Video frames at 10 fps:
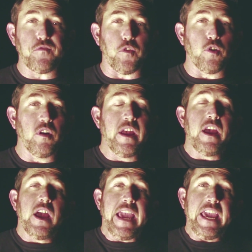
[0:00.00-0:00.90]
for
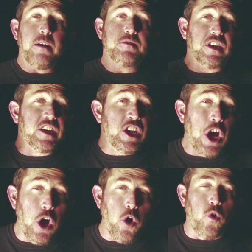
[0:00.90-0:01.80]
him to
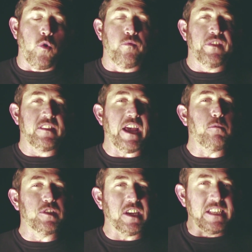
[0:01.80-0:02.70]
know that they
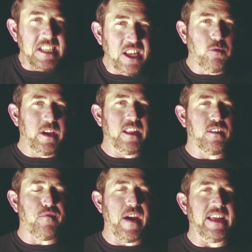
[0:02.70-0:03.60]
was continuing in
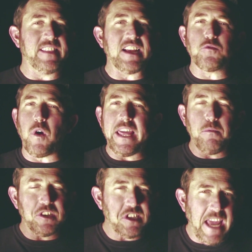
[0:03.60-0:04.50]
the faith. That's what he
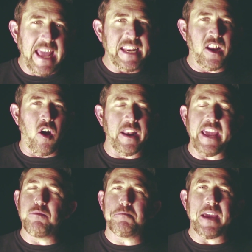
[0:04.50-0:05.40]
was standing on.
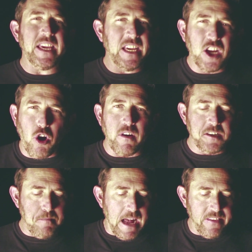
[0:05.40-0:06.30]
He was being
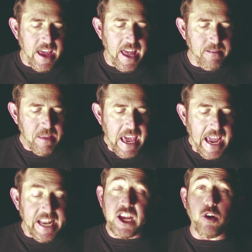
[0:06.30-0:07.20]
encouraged by that.
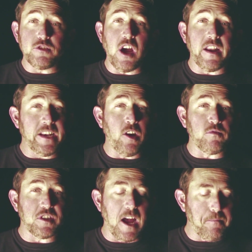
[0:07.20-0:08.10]
And it goes on. It
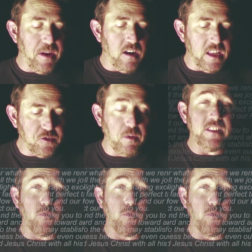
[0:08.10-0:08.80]
don't stop there. Let's read